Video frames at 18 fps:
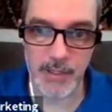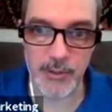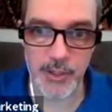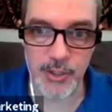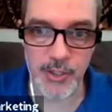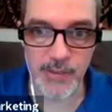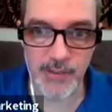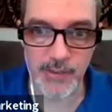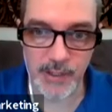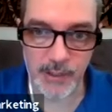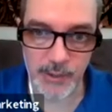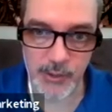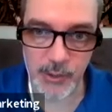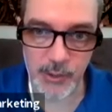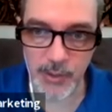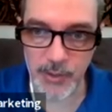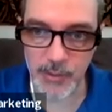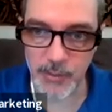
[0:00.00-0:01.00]
but the other sheet
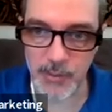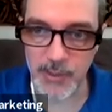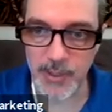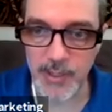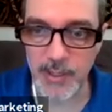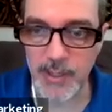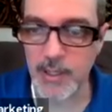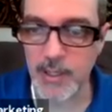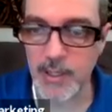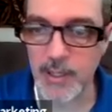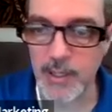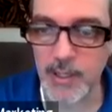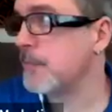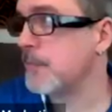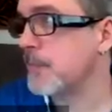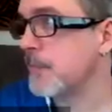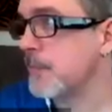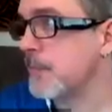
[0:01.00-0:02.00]
set I'll show you
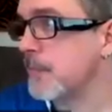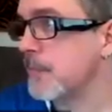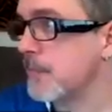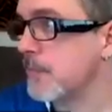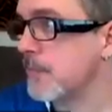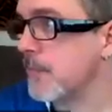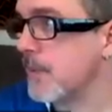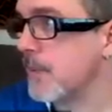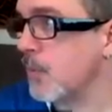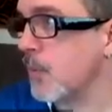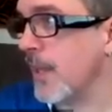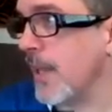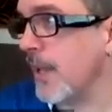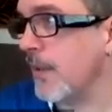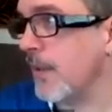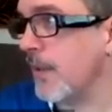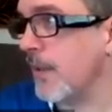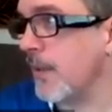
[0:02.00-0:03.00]

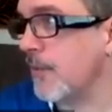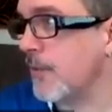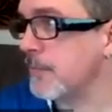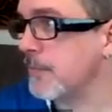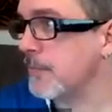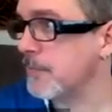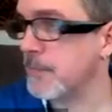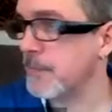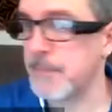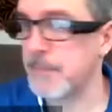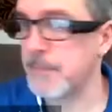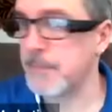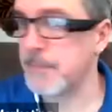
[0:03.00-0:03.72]
will have some.